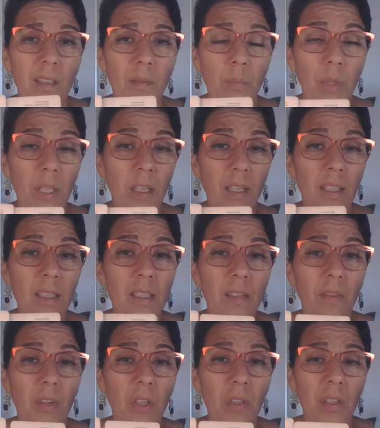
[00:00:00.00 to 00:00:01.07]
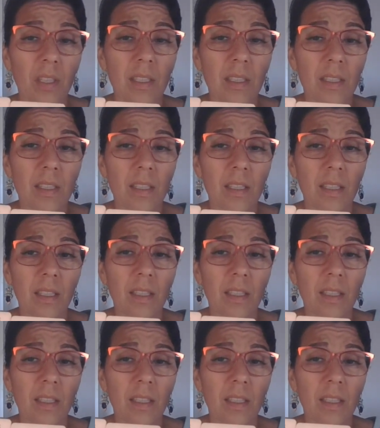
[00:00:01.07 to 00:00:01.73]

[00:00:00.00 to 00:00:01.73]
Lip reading: because of all this.